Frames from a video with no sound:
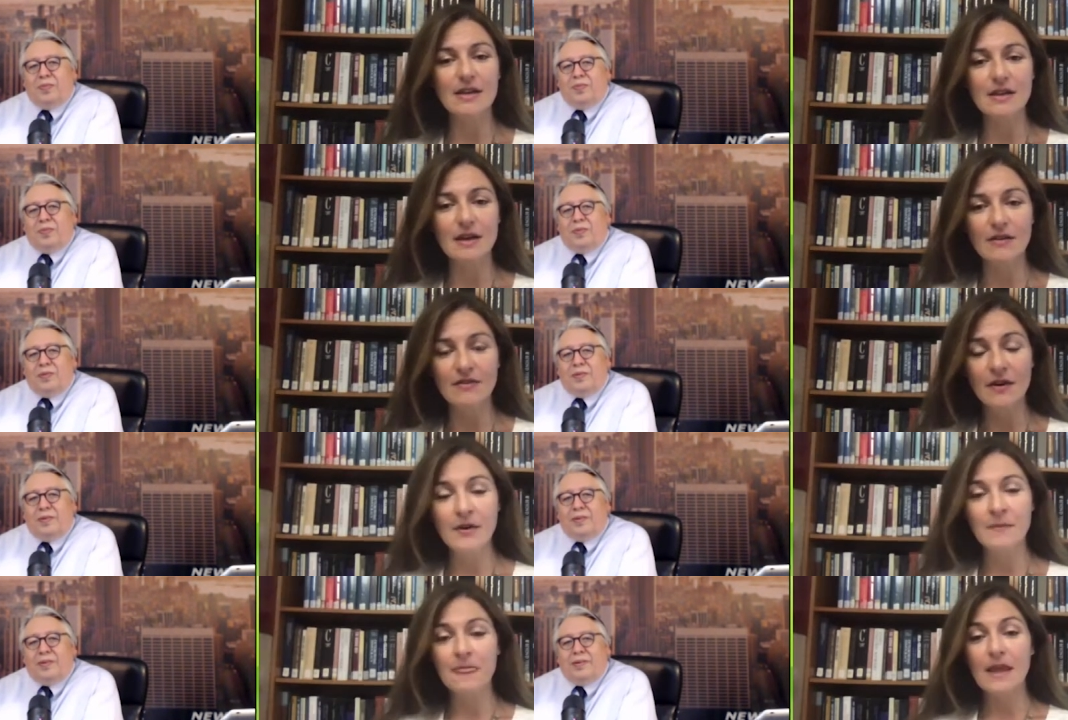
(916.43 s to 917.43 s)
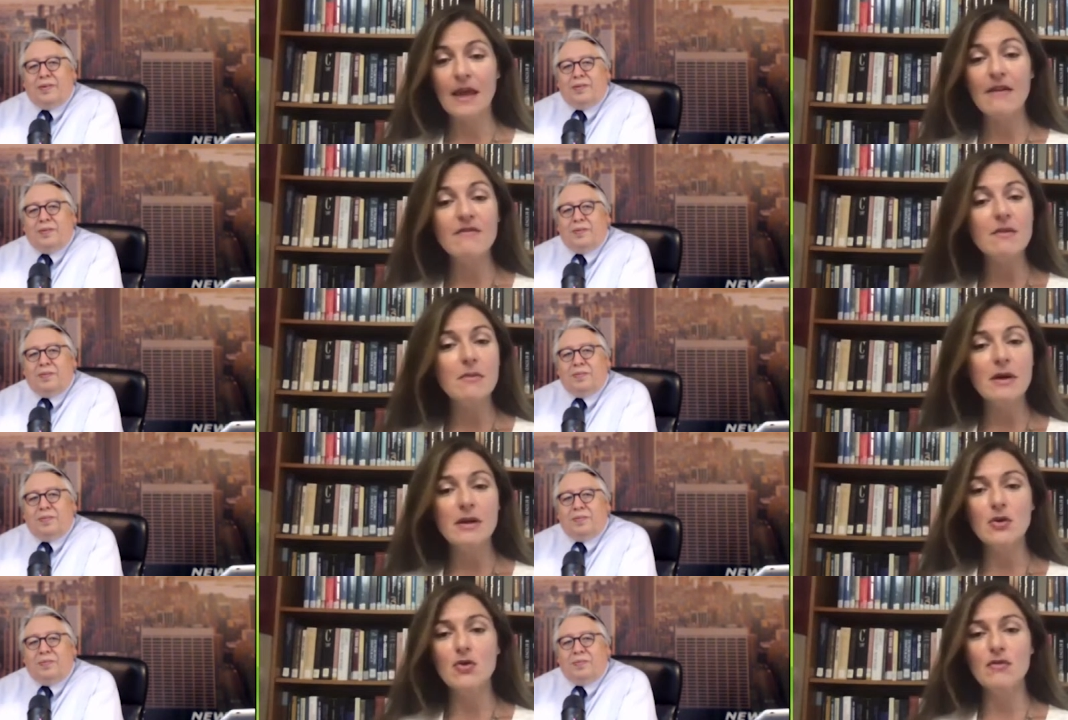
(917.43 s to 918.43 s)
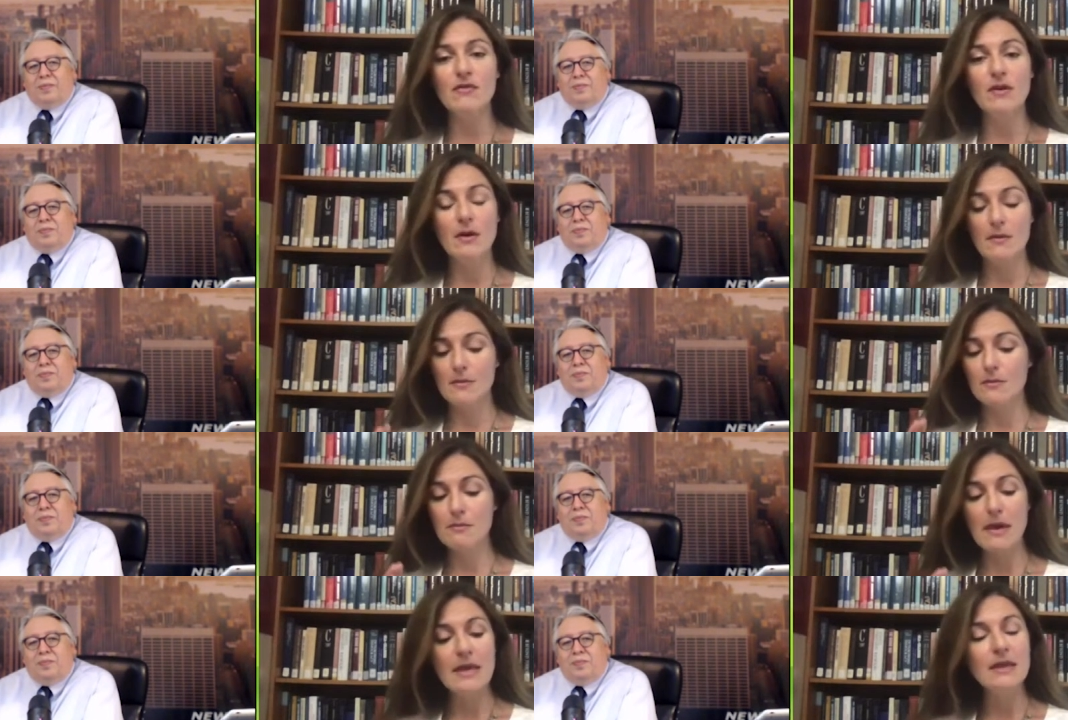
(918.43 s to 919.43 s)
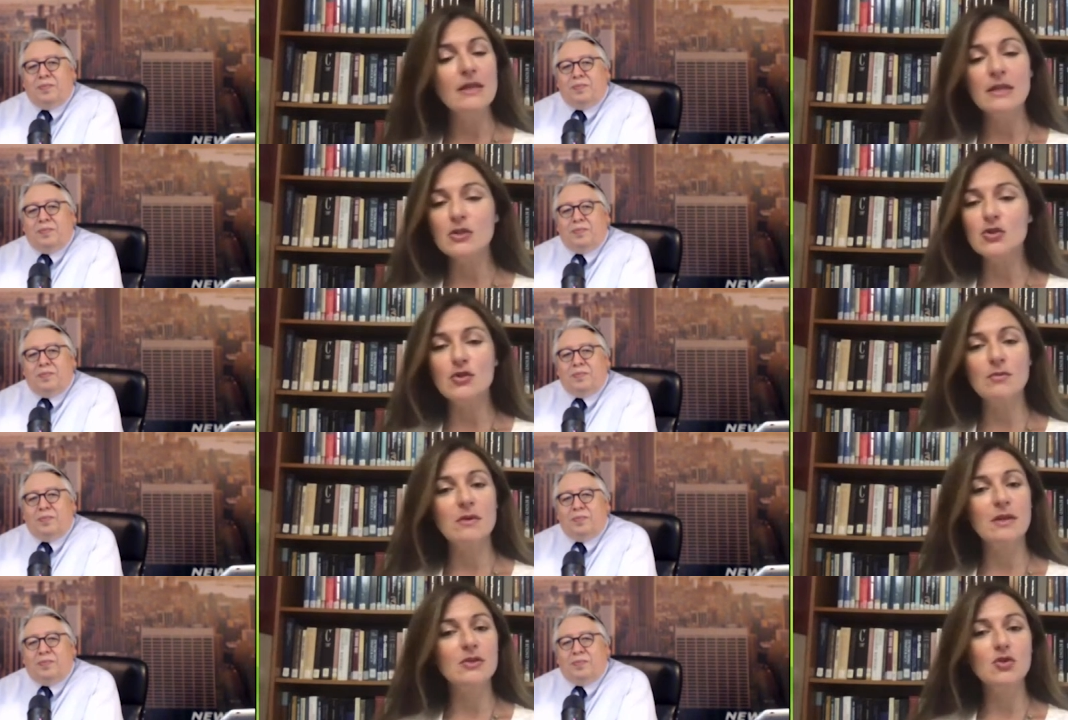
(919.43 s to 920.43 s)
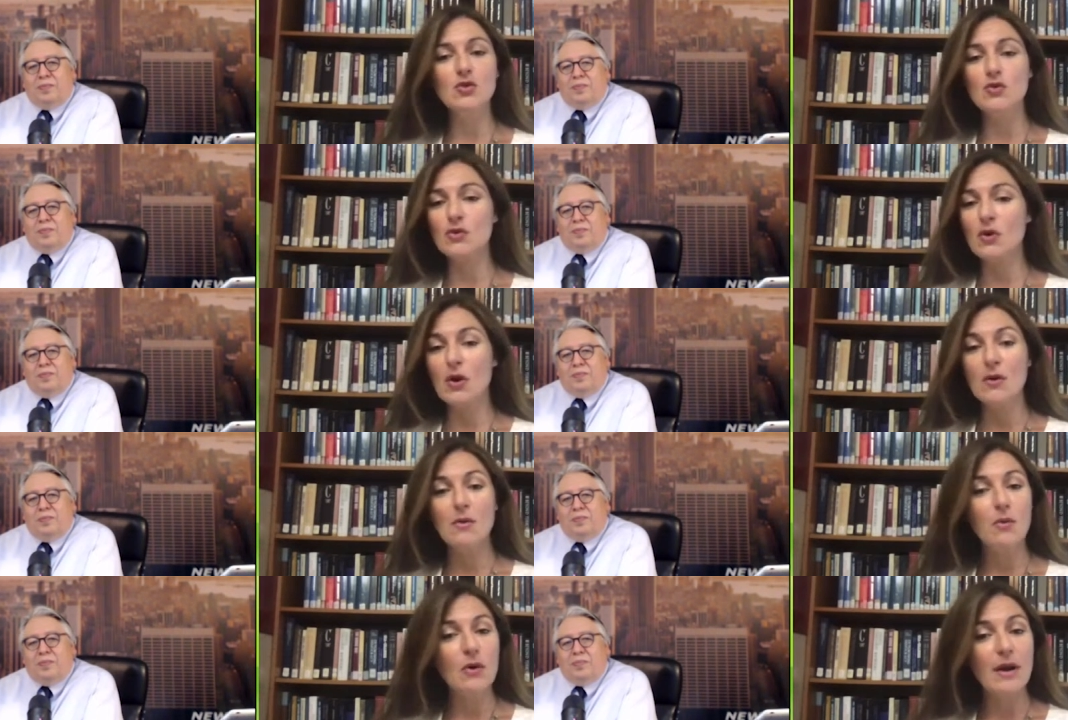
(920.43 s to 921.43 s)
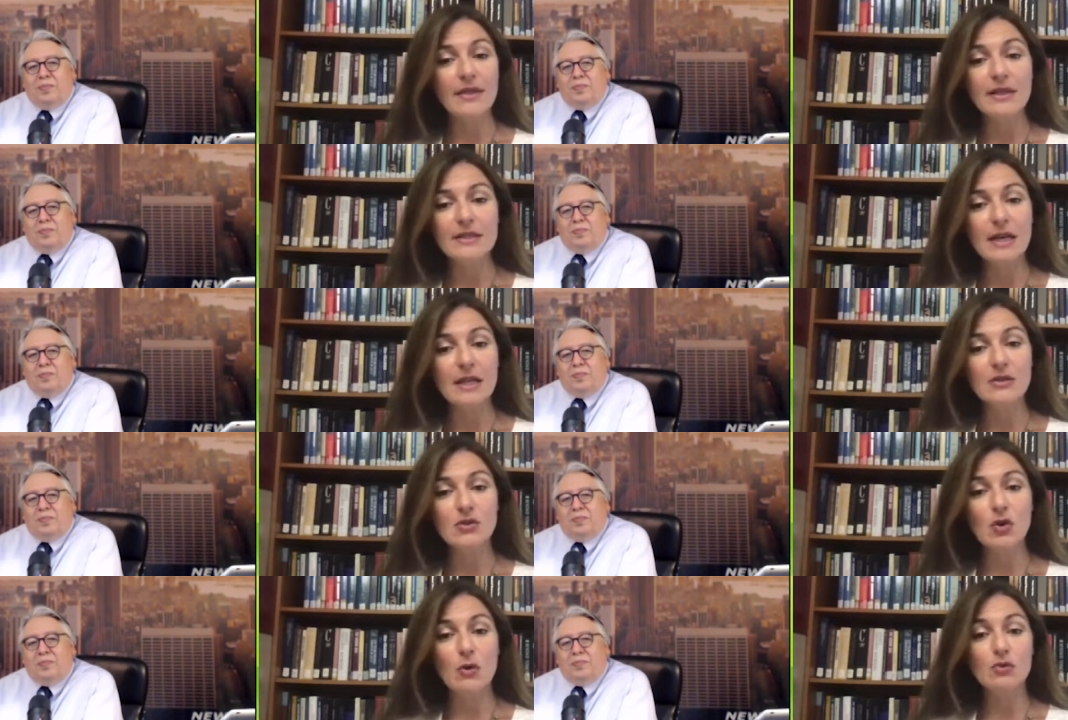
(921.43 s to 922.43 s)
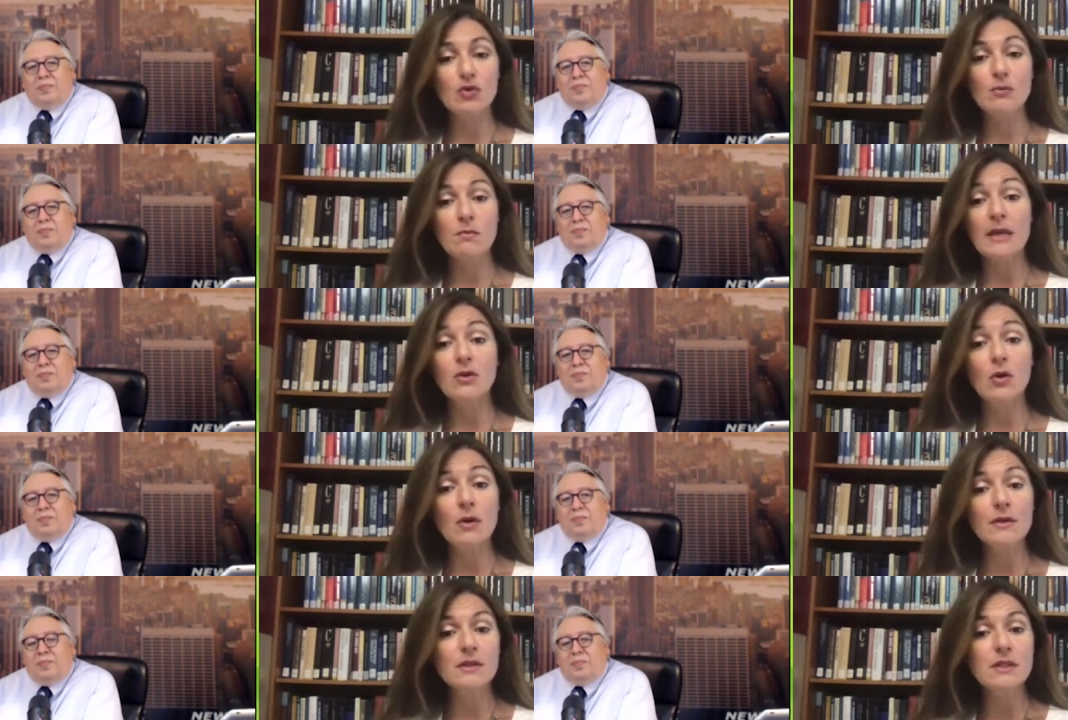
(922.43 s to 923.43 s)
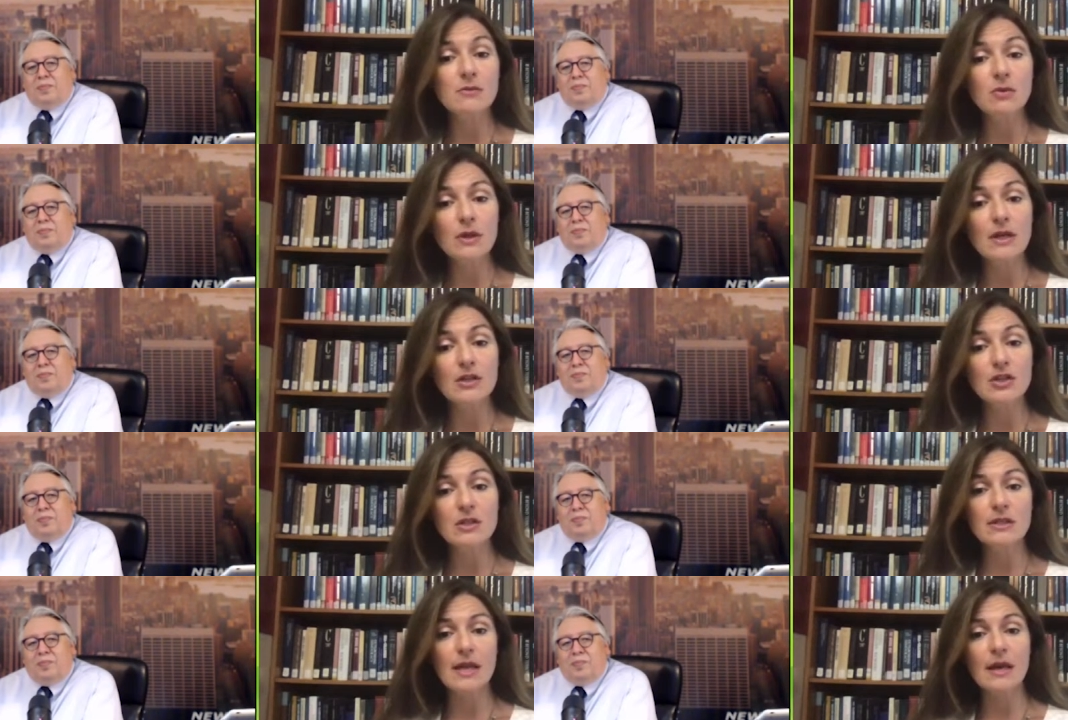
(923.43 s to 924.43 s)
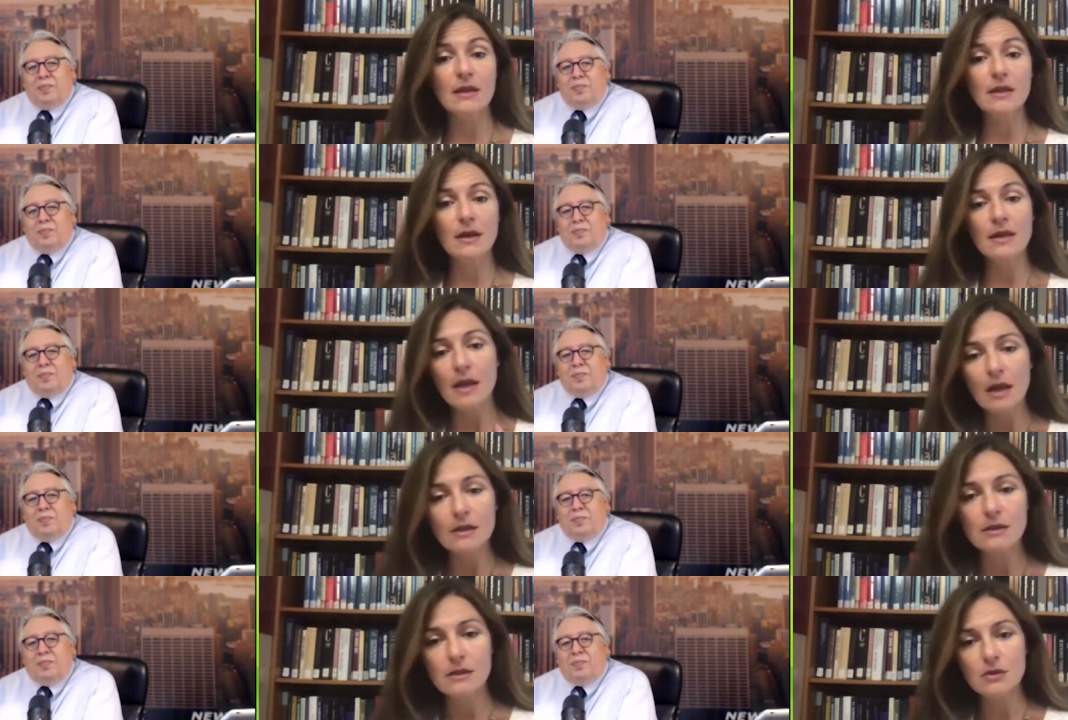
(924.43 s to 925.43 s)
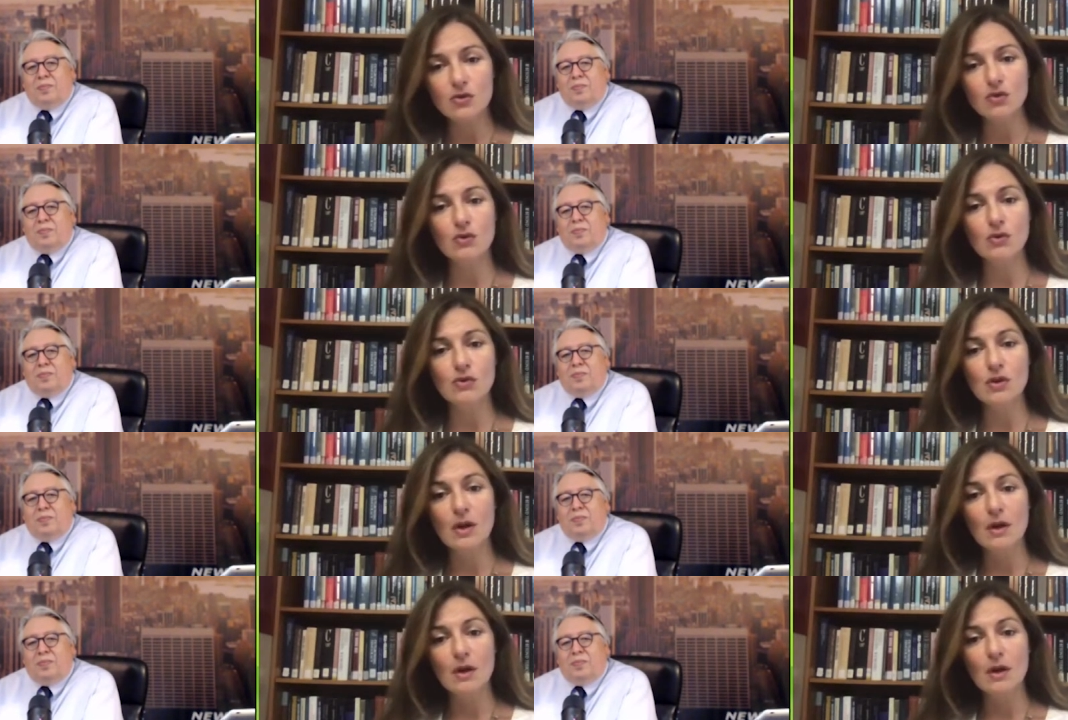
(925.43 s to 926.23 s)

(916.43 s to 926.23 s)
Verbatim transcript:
Speaker 1: enough. Everybody who made the instruments, who were at the telescopes, who made all the simulations and the analysis tools